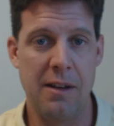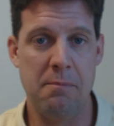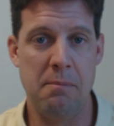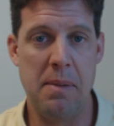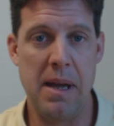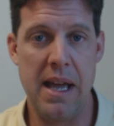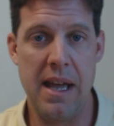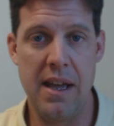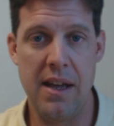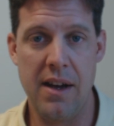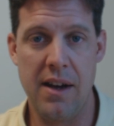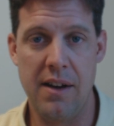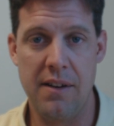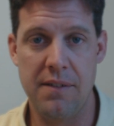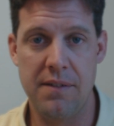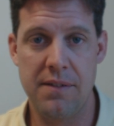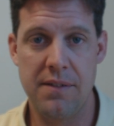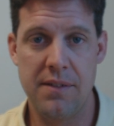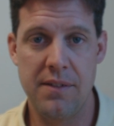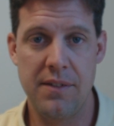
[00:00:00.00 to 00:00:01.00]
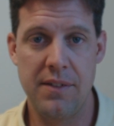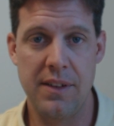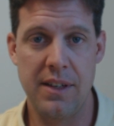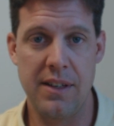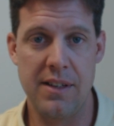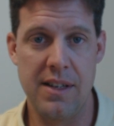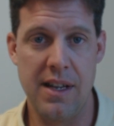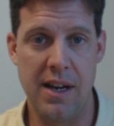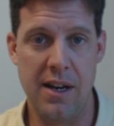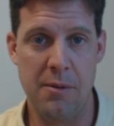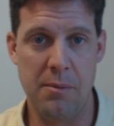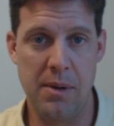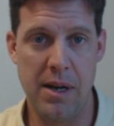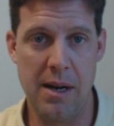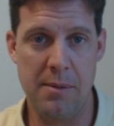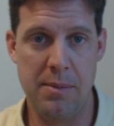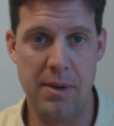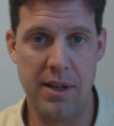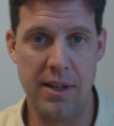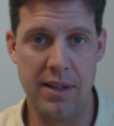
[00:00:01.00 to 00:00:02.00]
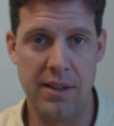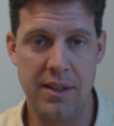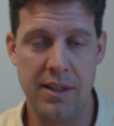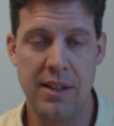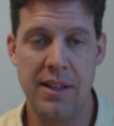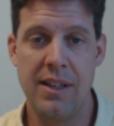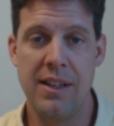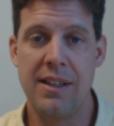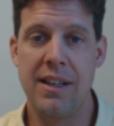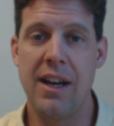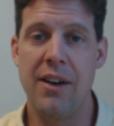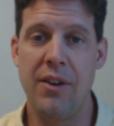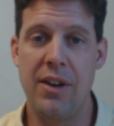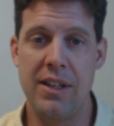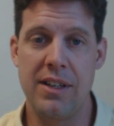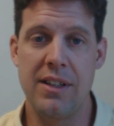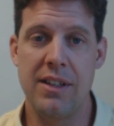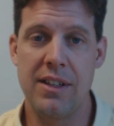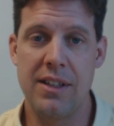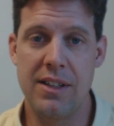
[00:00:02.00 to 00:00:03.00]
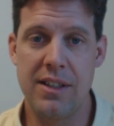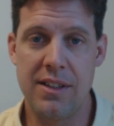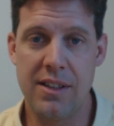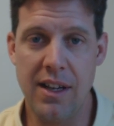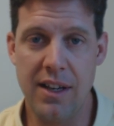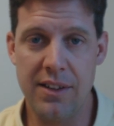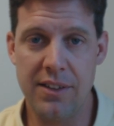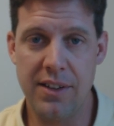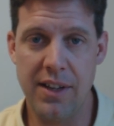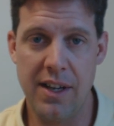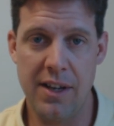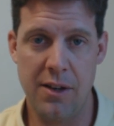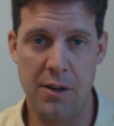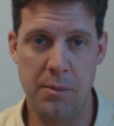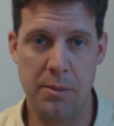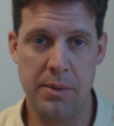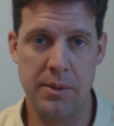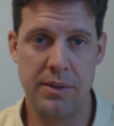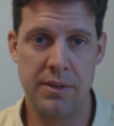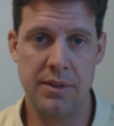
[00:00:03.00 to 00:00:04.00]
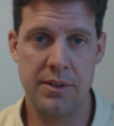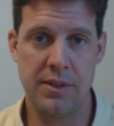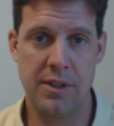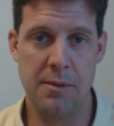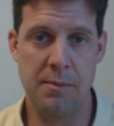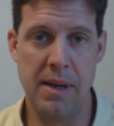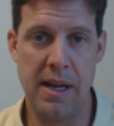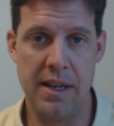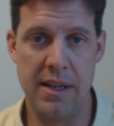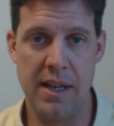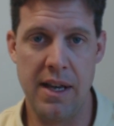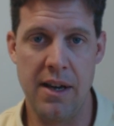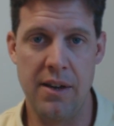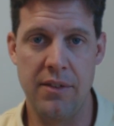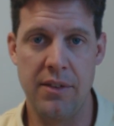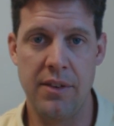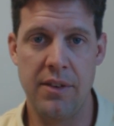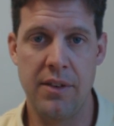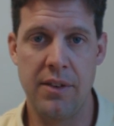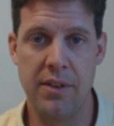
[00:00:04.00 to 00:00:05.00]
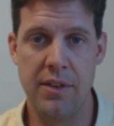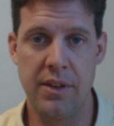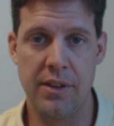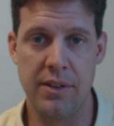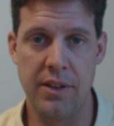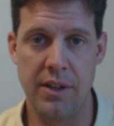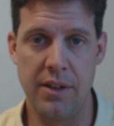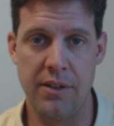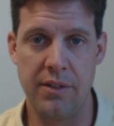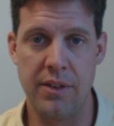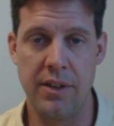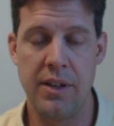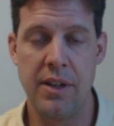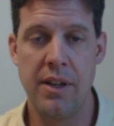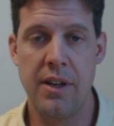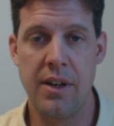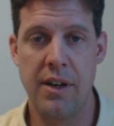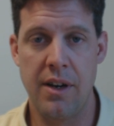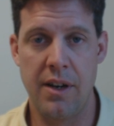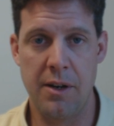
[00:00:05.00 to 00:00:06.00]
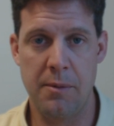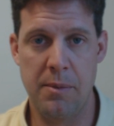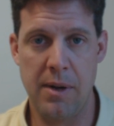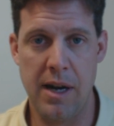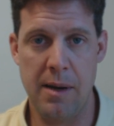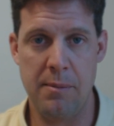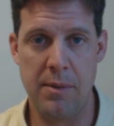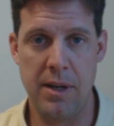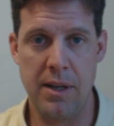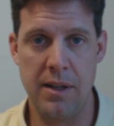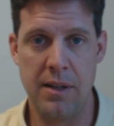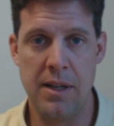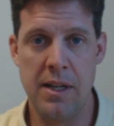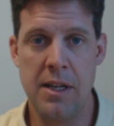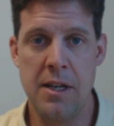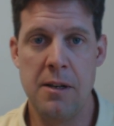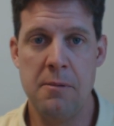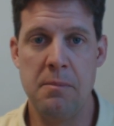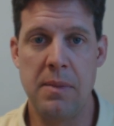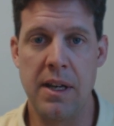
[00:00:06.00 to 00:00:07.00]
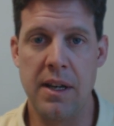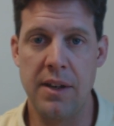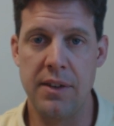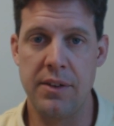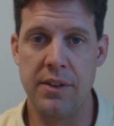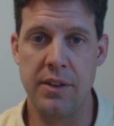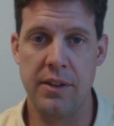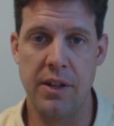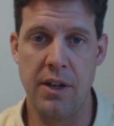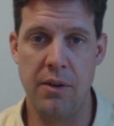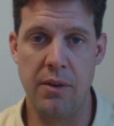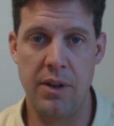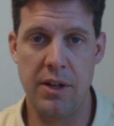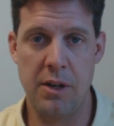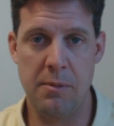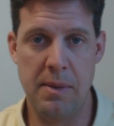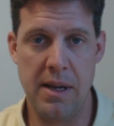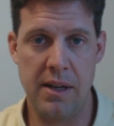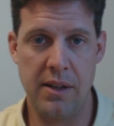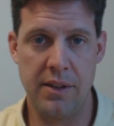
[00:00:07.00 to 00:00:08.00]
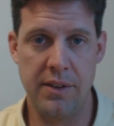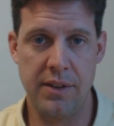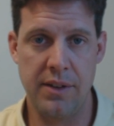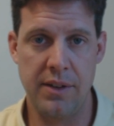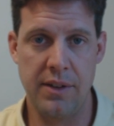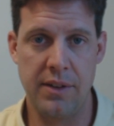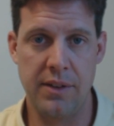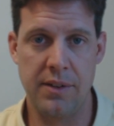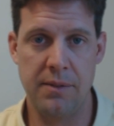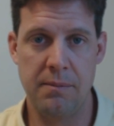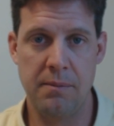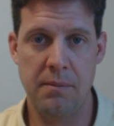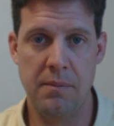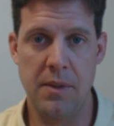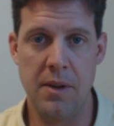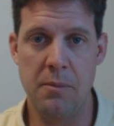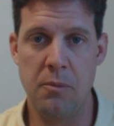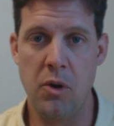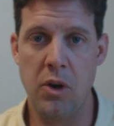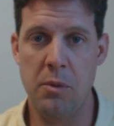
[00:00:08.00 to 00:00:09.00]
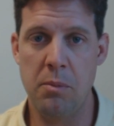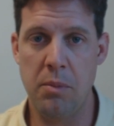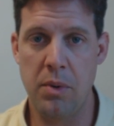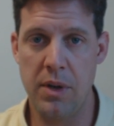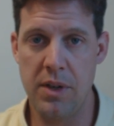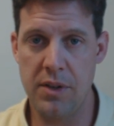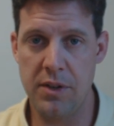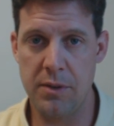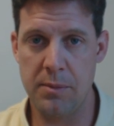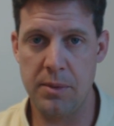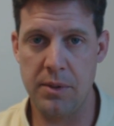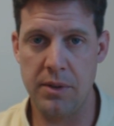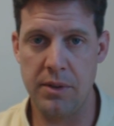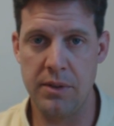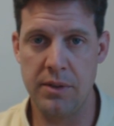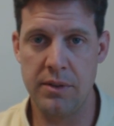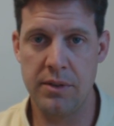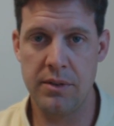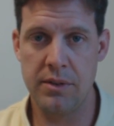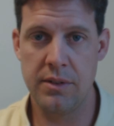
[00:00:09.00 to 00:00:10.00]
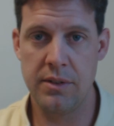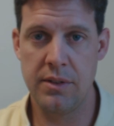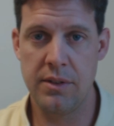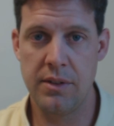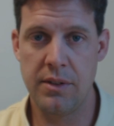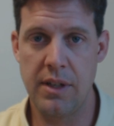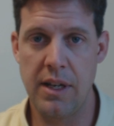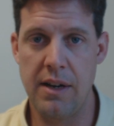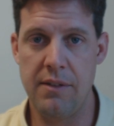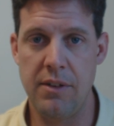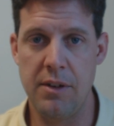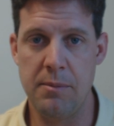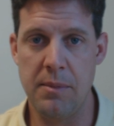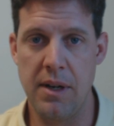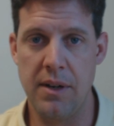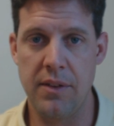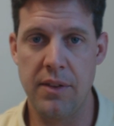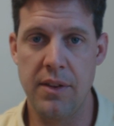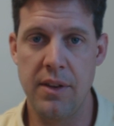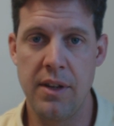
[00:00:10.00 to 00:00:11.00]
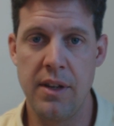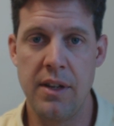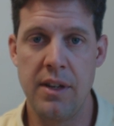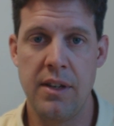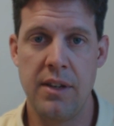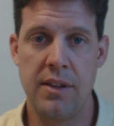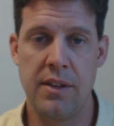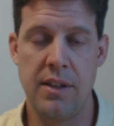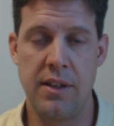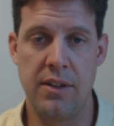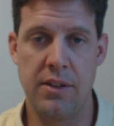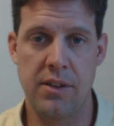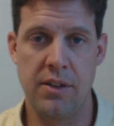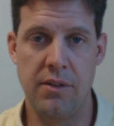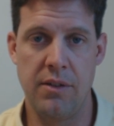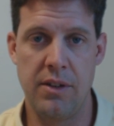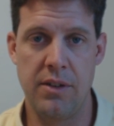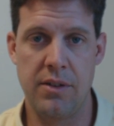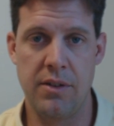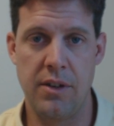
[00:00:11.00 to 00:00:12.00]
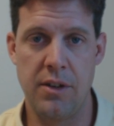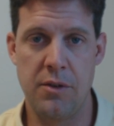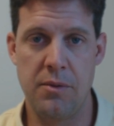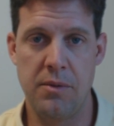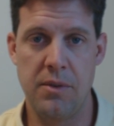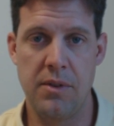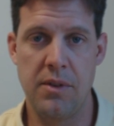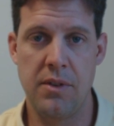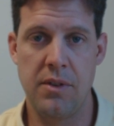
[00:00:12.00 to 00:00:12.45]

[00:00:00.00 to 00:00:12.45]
I pay off the entire property. Now, it does help to pay down the loan on a property because the lower your balance is, the more principal every month that is going towards